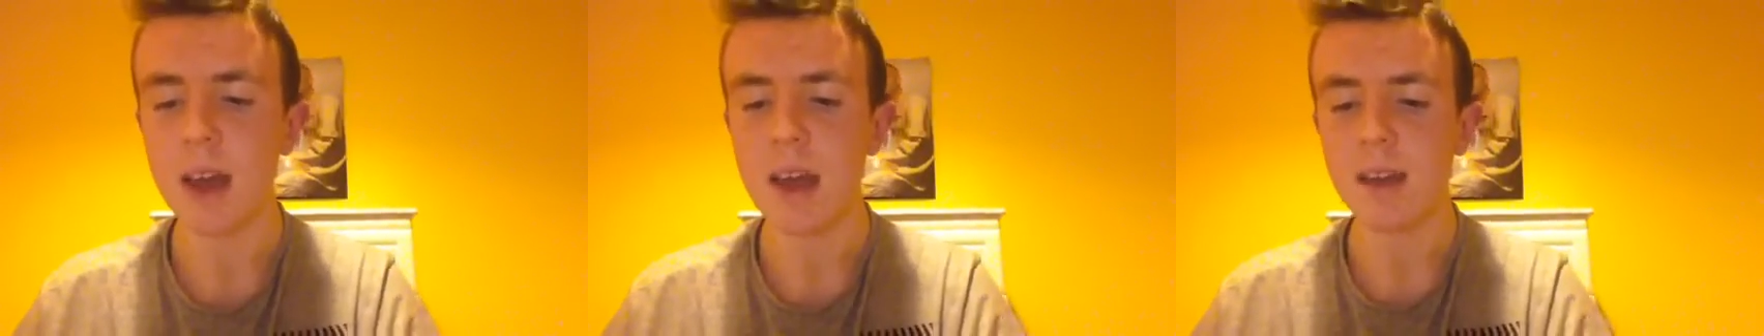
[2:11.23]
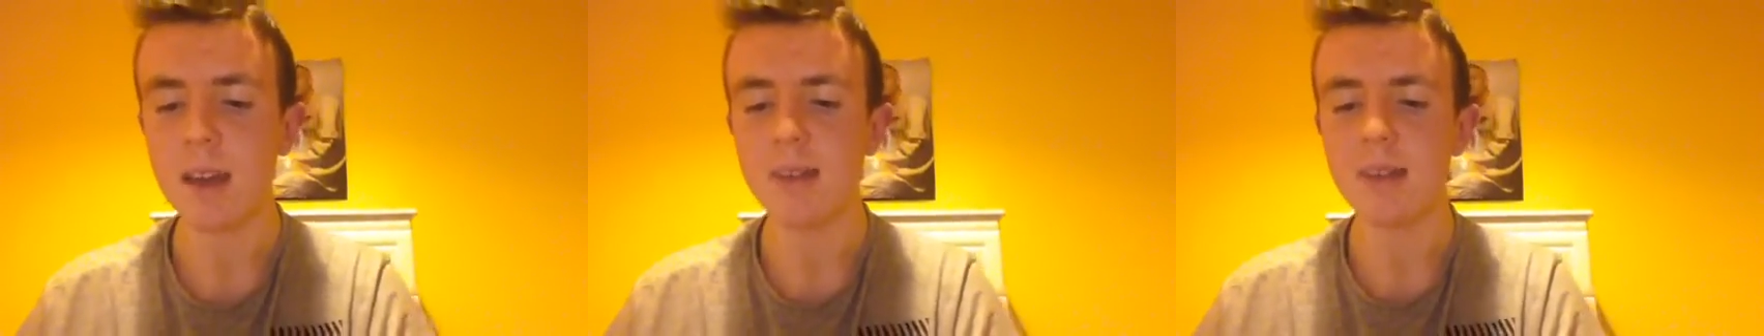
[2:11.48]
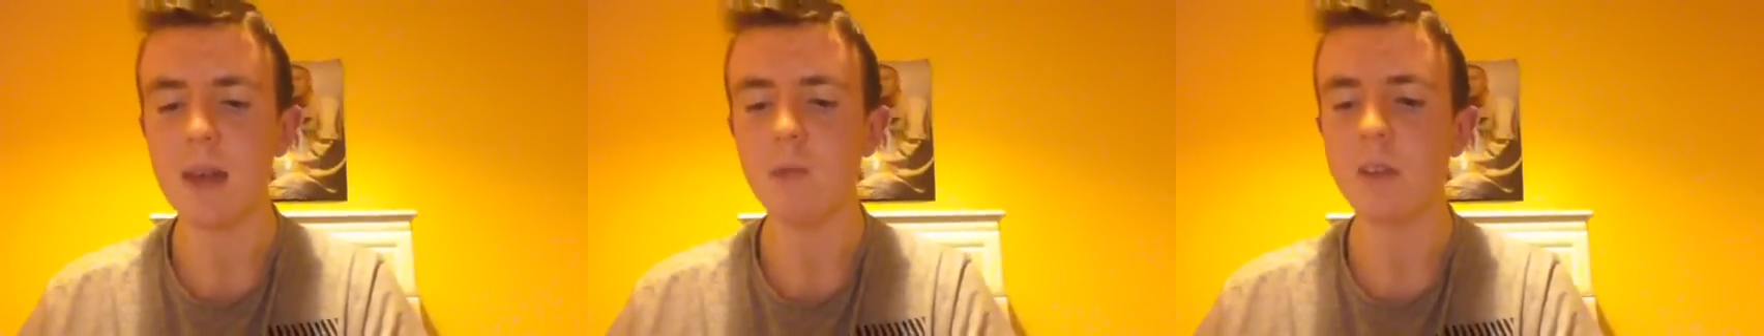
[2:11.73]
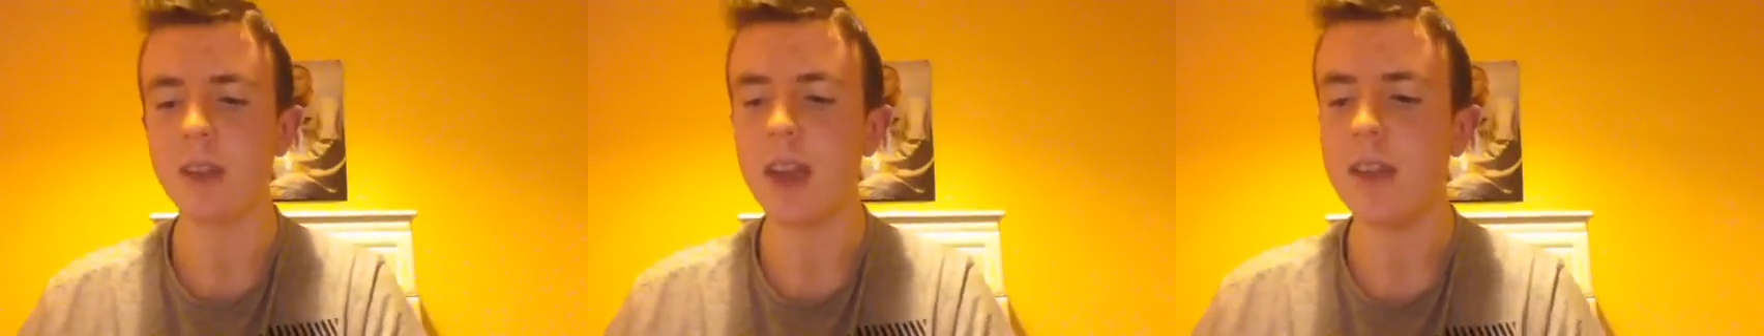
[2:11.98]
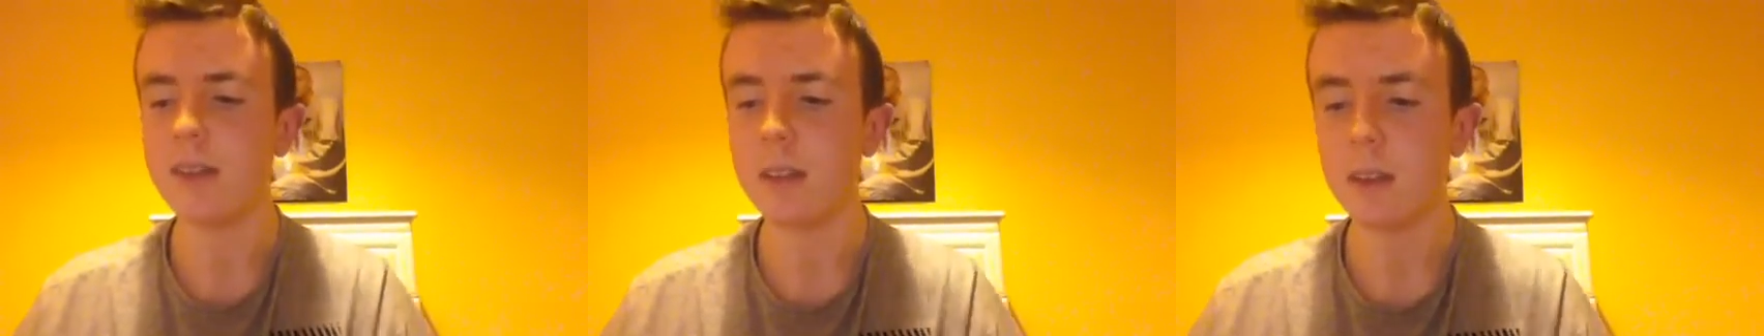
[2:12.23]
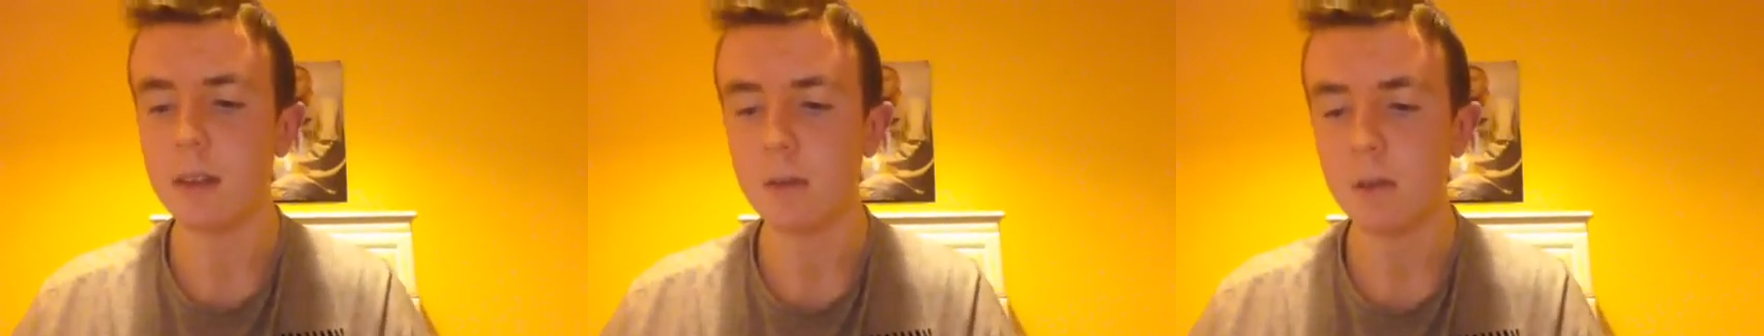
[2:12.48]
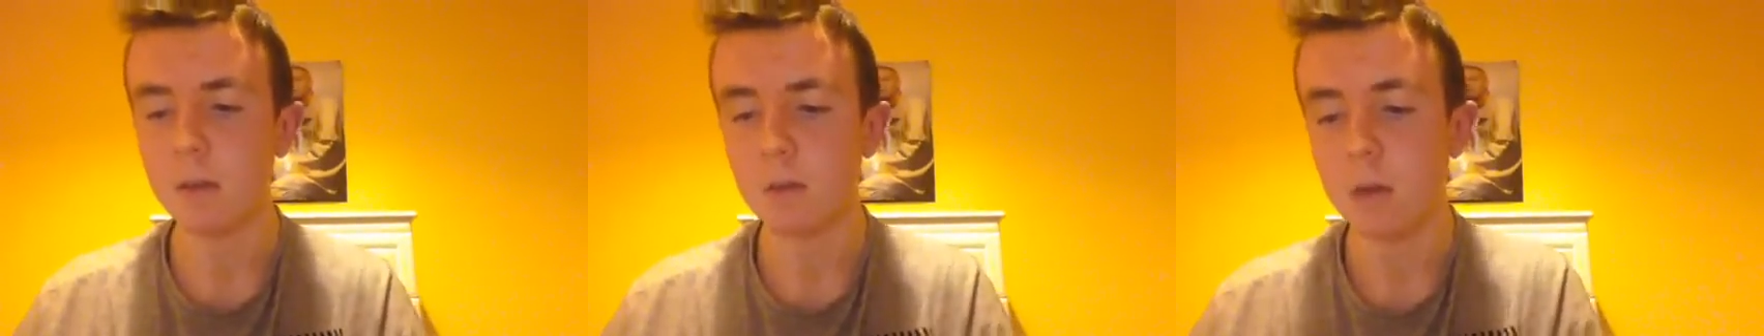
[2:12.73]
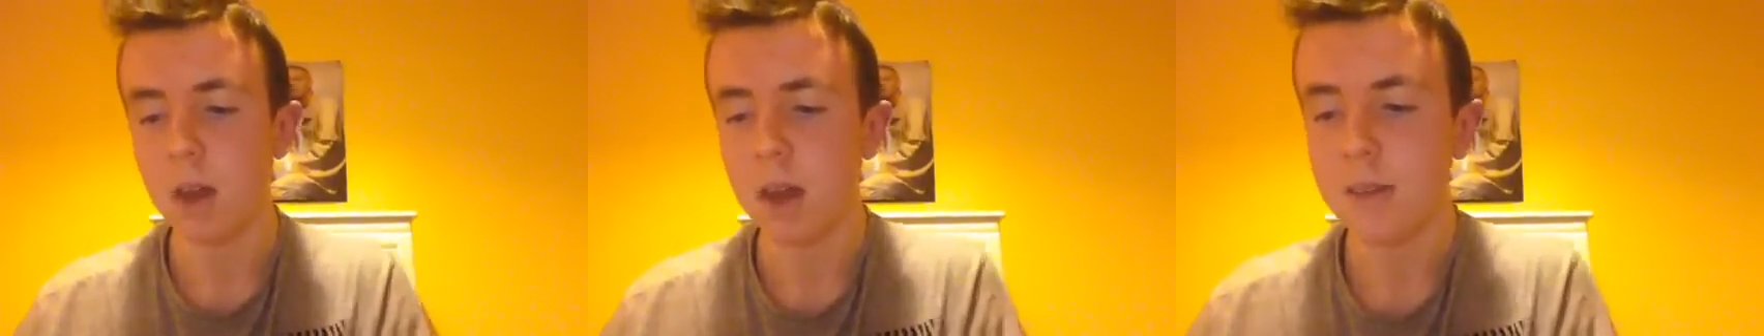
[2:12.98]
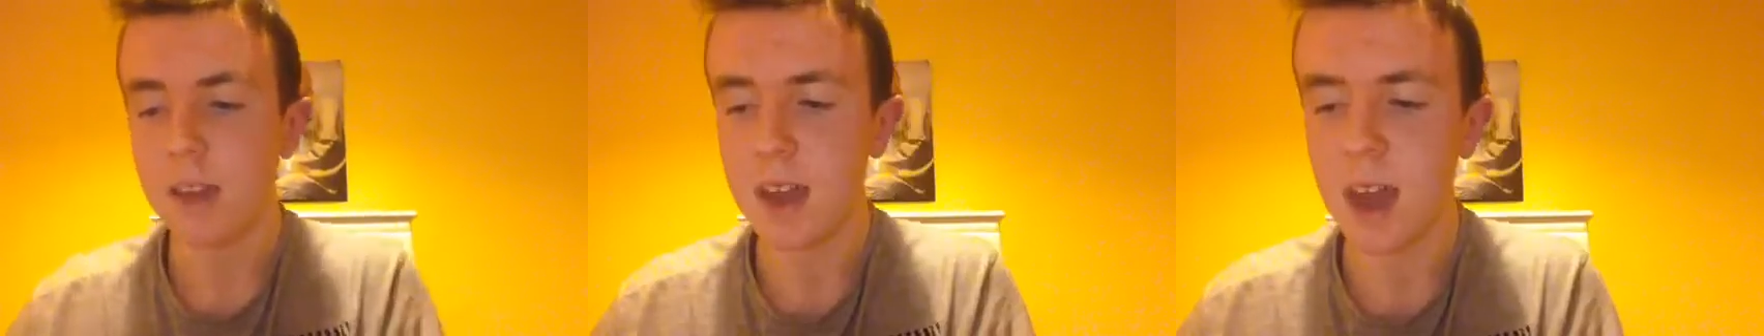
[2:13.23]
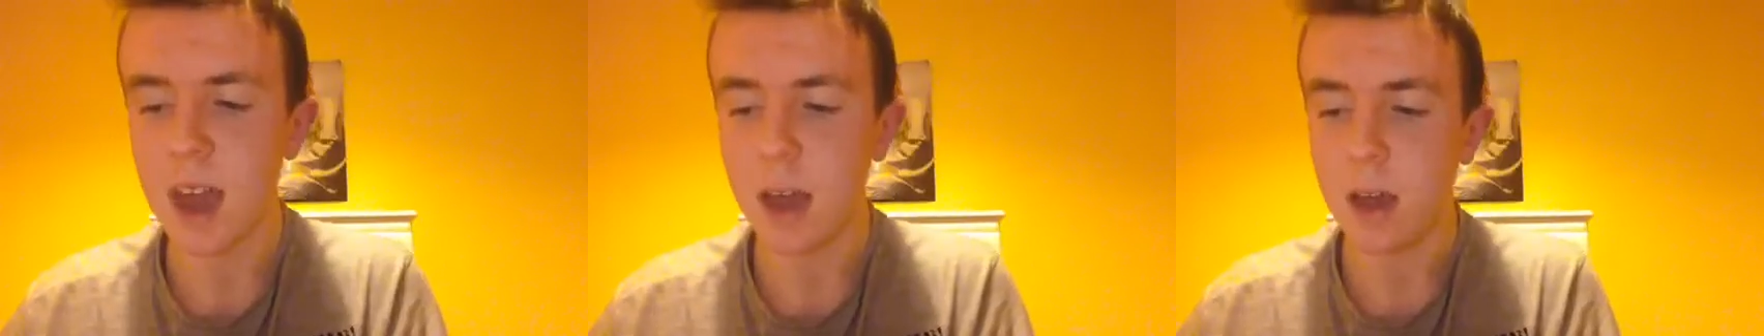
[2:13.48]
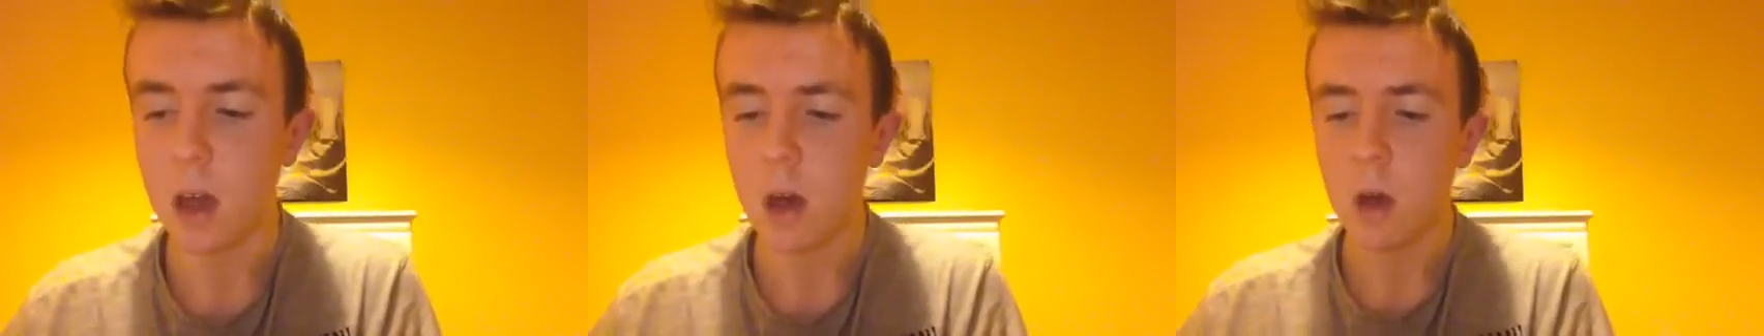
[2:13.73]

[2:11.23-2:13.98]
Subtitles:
His name was Easy CE.